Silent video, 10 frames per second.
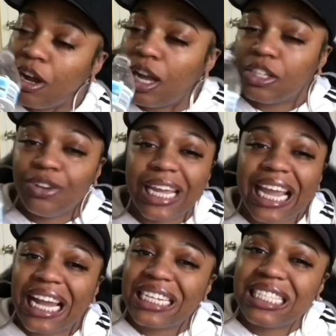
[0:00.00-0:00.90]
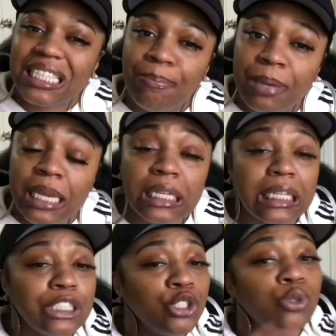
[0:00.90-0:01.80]
You ain't gotta sip it unless
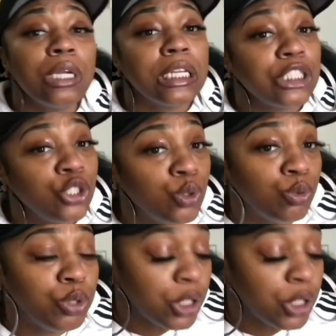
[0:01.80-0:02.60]
you know,